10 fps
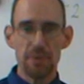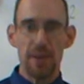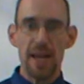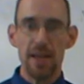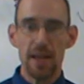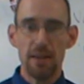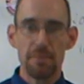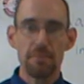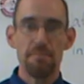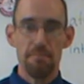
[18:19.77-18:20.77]
for that yet,
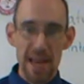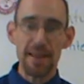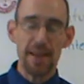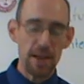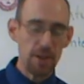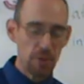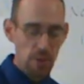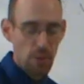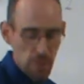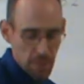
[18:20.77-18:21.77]
make that your
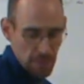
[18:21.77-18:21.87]
u.